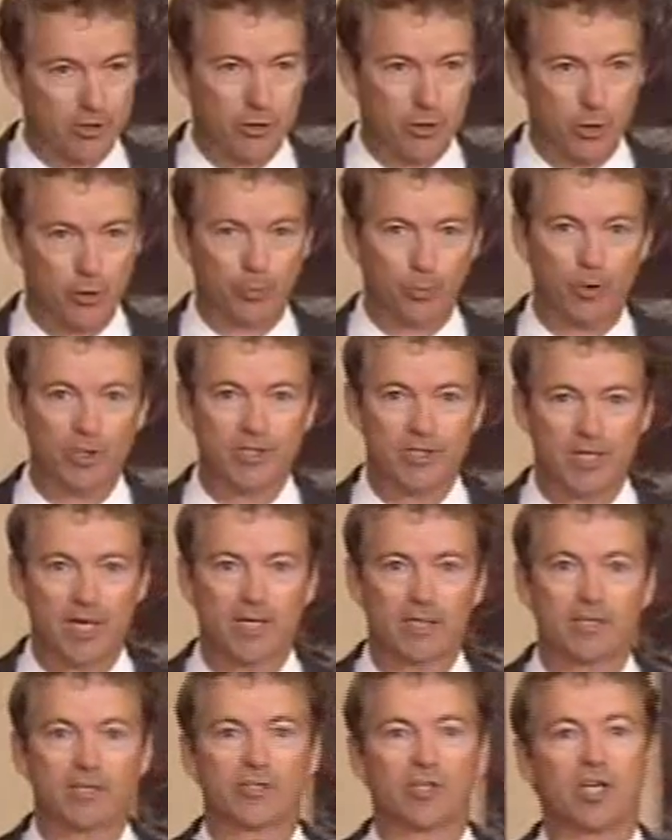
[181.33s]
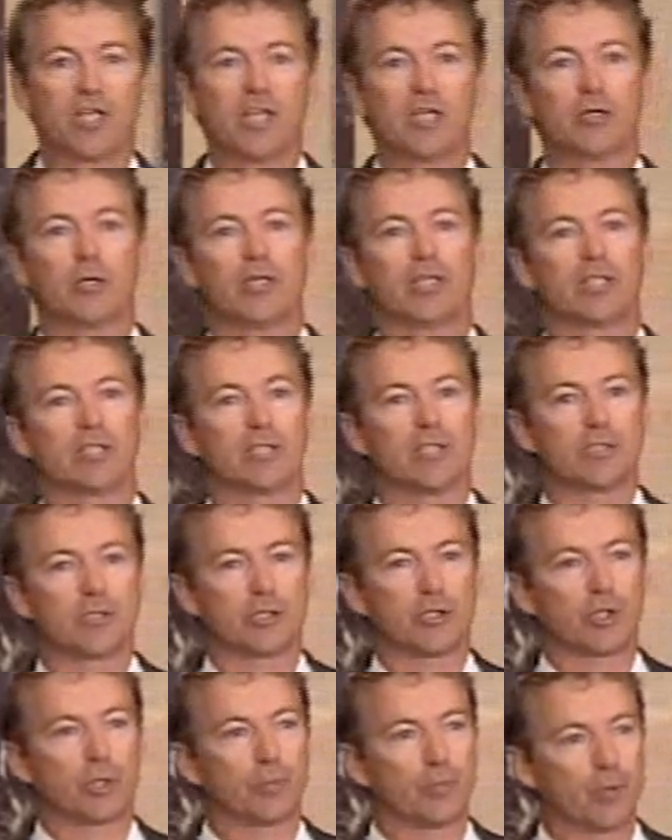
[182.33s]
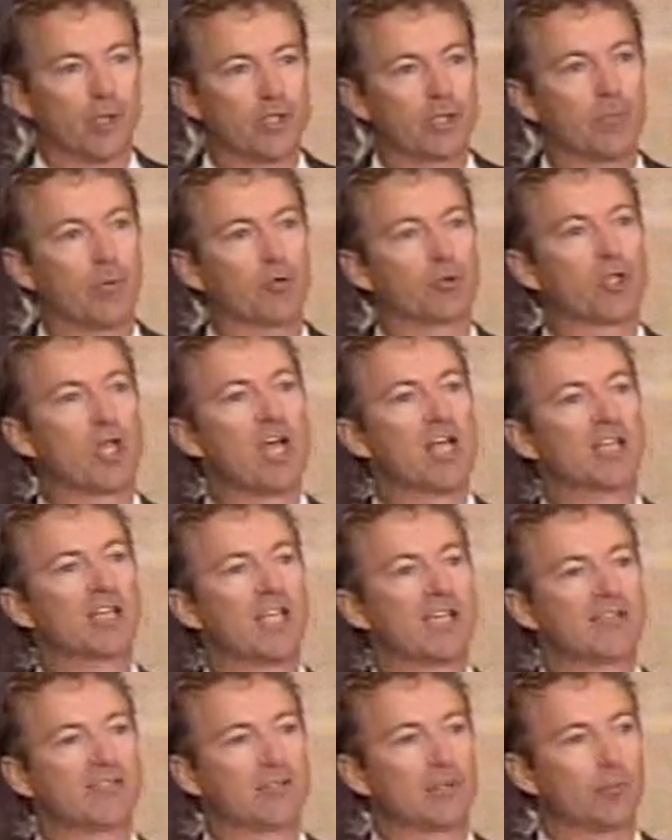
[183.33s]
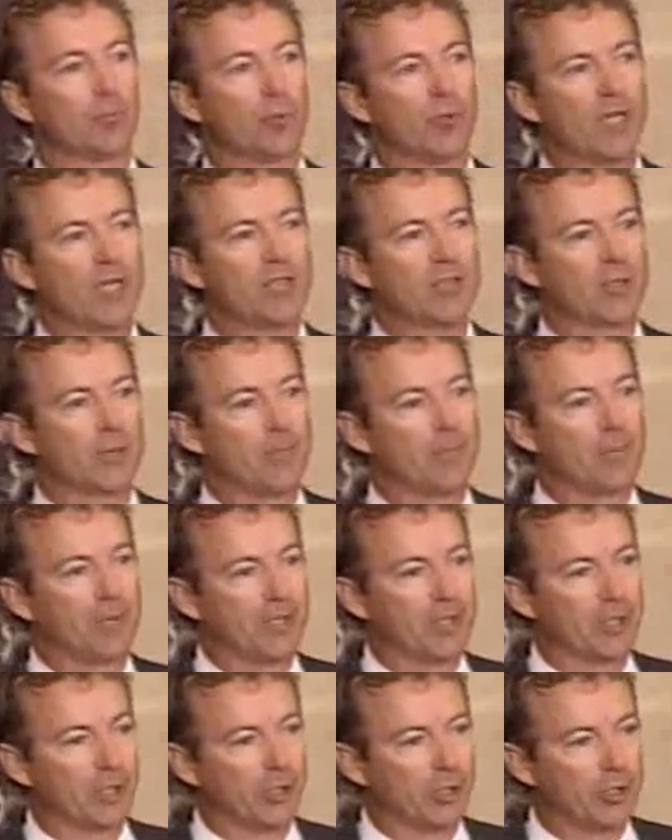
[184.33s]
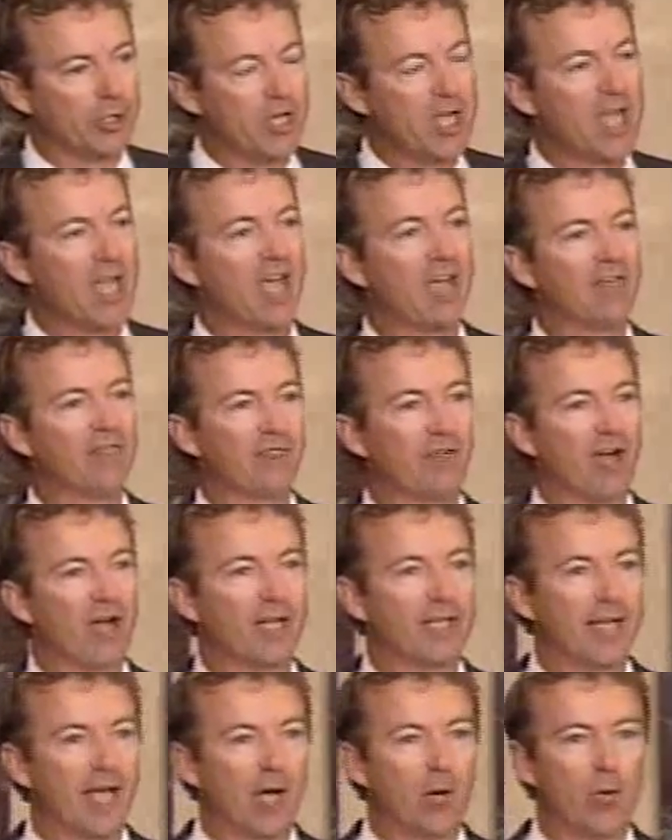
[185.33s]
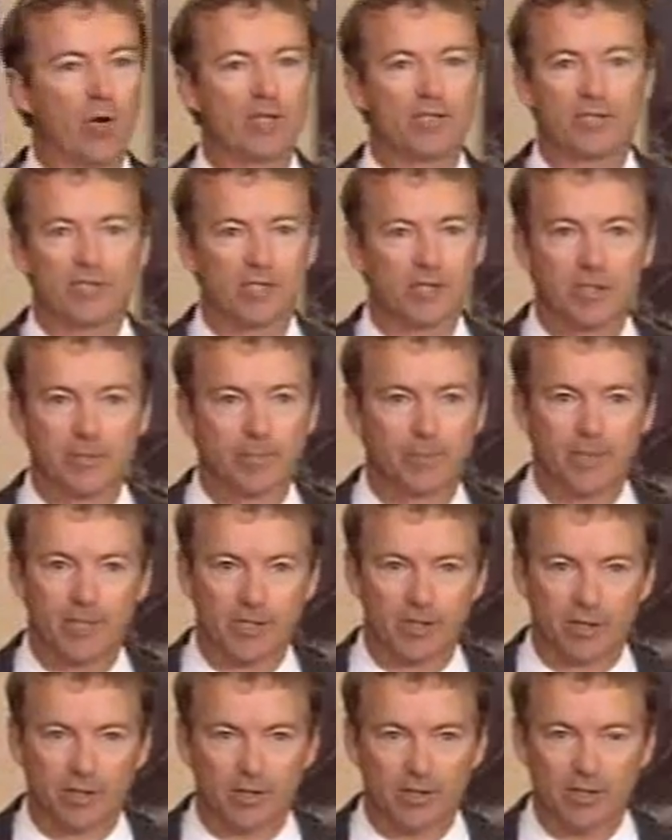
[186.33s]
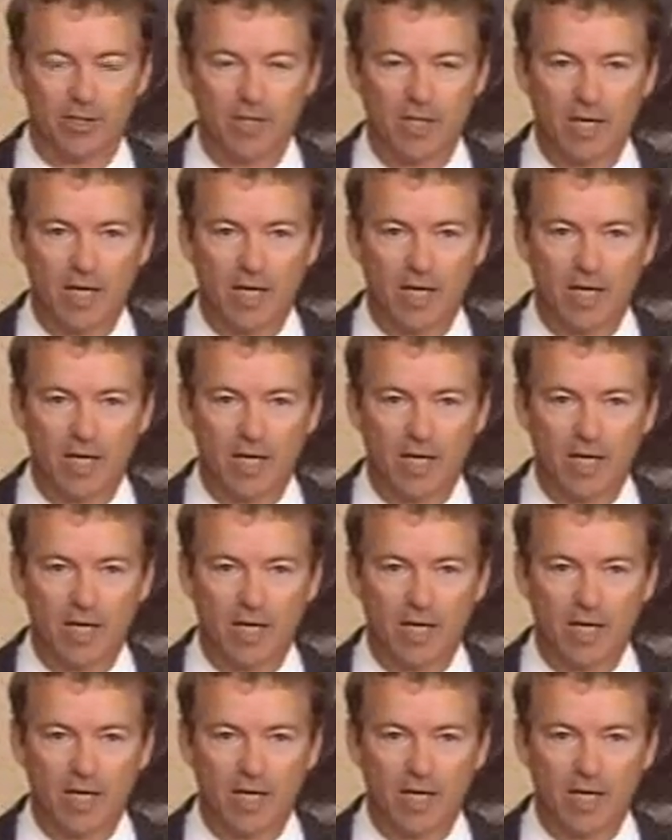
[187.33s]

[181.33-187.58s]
to the superintendents, a hearing to listen to the principals. Let them read the bill and find out what's in the bill.